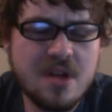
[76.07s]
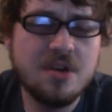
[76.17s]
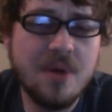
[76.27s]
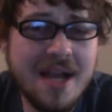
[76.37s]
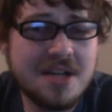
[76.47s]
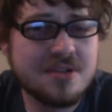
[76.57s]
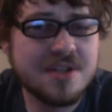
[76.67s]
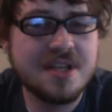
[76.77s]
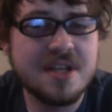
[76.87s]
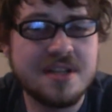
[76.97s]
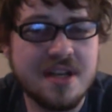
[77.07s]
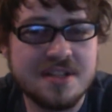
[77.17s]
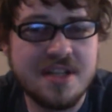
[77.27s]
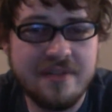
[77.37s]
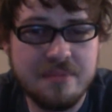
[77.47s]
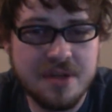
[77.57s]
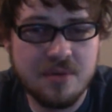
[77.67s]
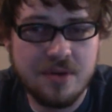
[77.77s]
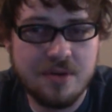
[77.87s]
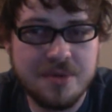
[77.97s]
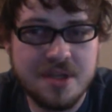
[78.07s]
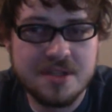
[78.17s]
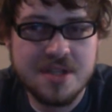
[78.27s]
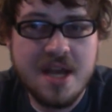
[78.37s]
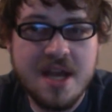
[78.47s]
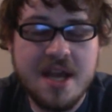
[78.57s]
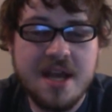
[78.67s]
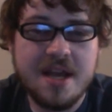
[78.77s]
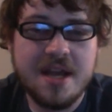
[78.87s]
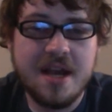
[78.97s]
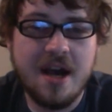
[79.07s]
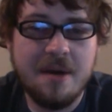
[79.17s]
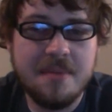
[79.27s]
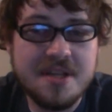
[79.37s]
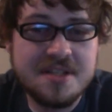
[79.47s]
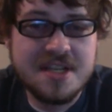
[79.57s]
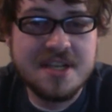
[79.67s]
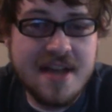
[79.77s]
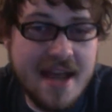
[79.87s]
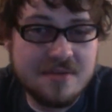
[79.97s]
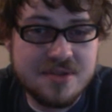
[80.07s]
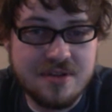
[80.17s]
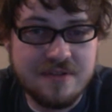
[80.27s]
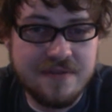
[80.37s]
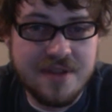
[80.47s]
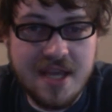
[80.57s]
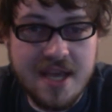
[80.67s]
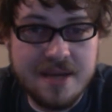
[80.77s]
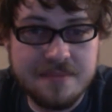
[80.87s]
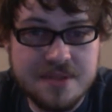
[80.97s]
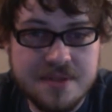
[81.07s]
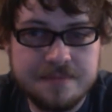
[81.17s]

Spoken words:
who actually does have a big role because he's the announcer for the games.